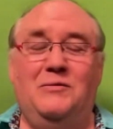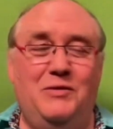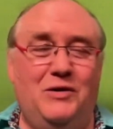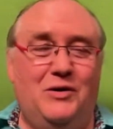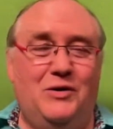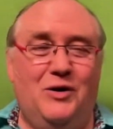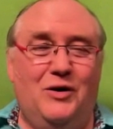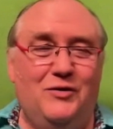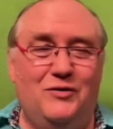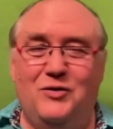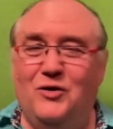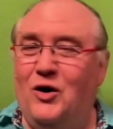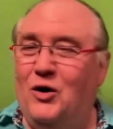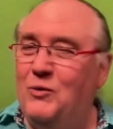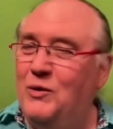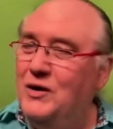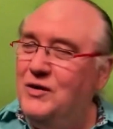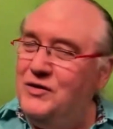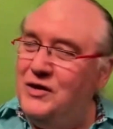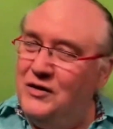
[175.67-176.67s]
because you
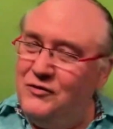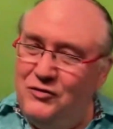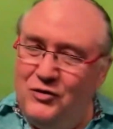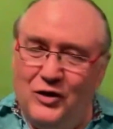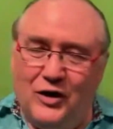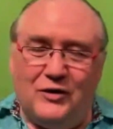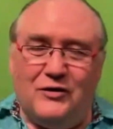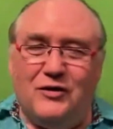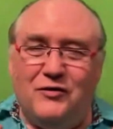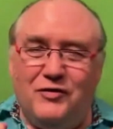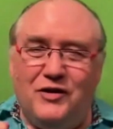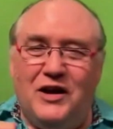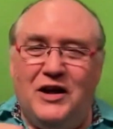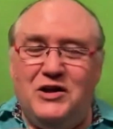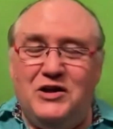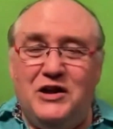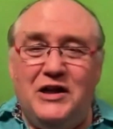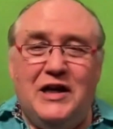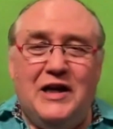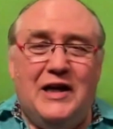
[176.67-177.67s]
always have lots of
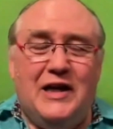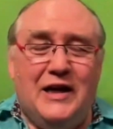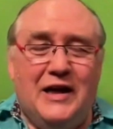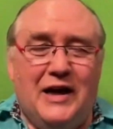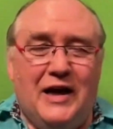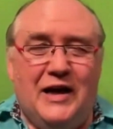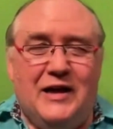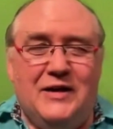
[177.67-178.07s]
energy and